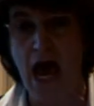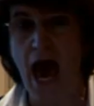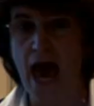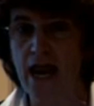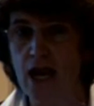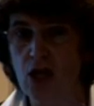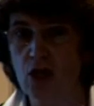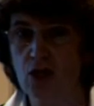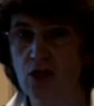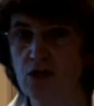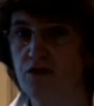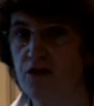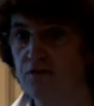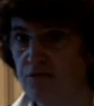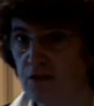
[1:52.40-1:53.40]
And I
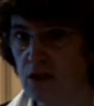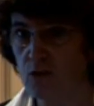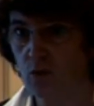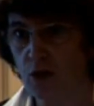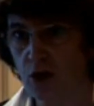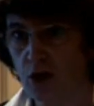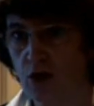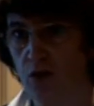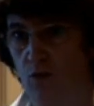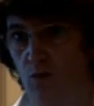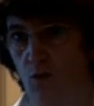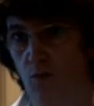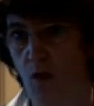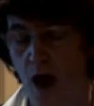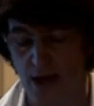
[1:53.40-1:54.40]
heard the V word
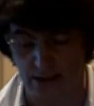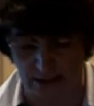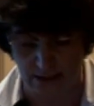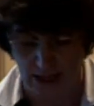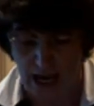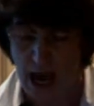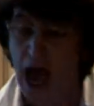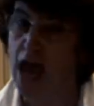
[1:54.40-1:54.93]
once.